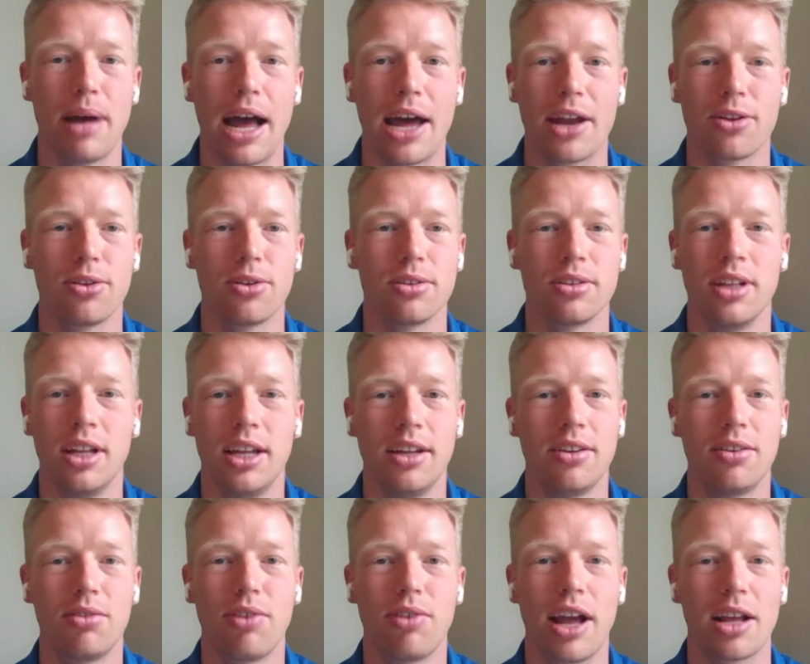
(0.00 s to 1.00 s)
paddle,
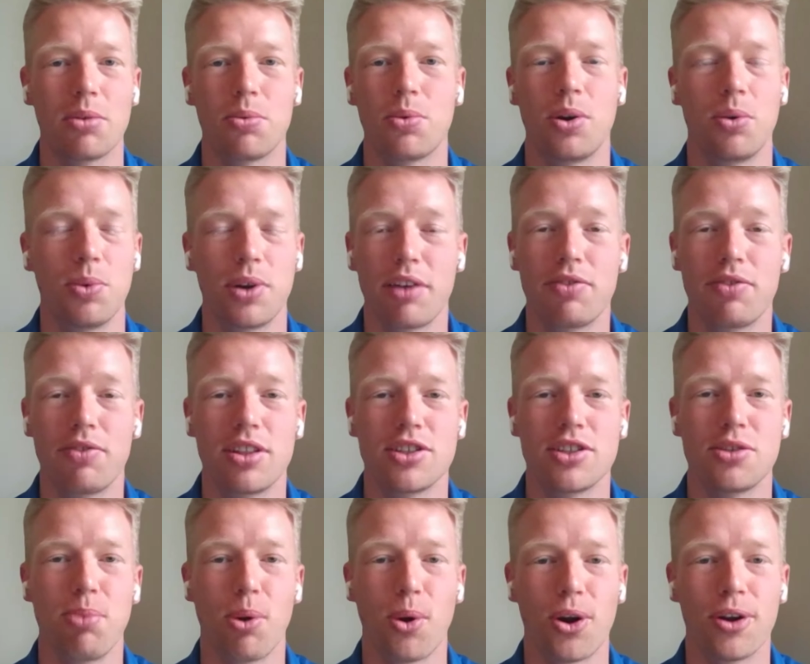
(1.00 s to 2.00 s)
whatever
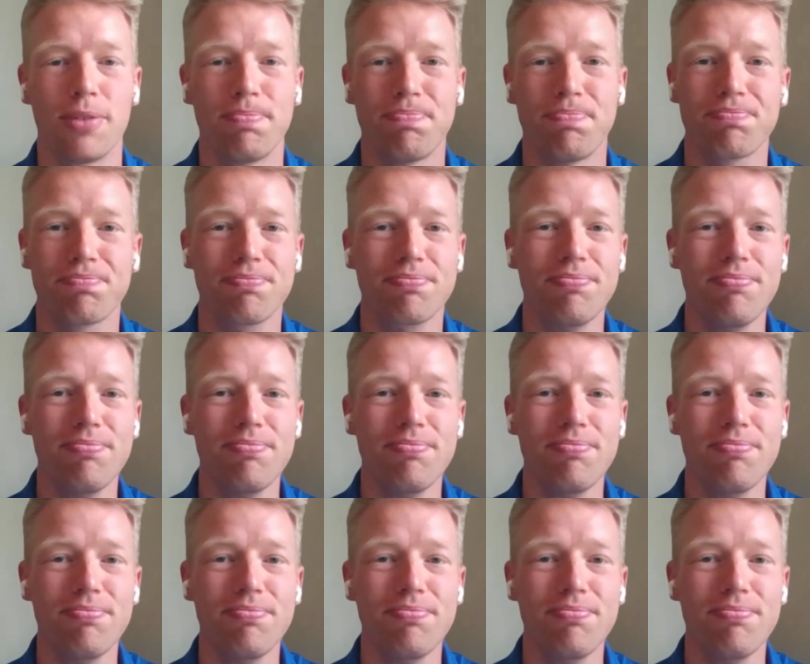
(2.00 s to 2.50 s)
the sport,